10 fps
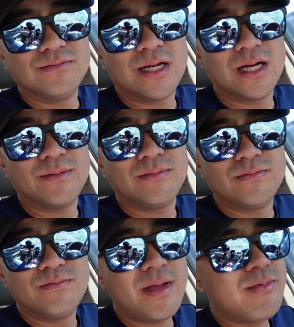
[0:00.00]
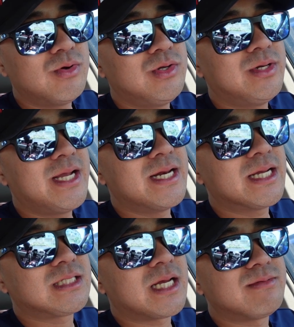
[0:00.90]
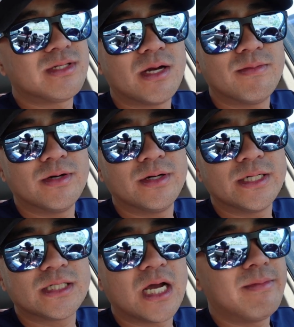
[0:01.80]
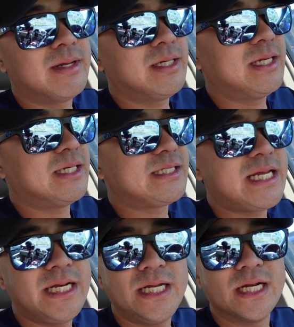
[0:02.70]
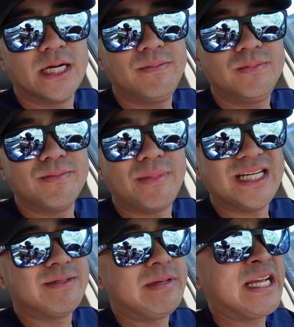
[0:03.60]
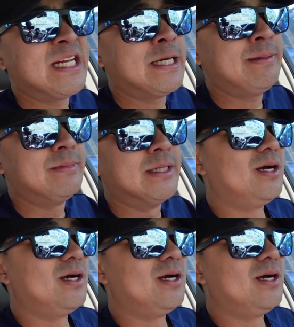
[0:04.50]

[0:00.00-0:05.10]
Um, maybe we'll do it again next time. Summer is coming. It is heating up. The bite's picking up.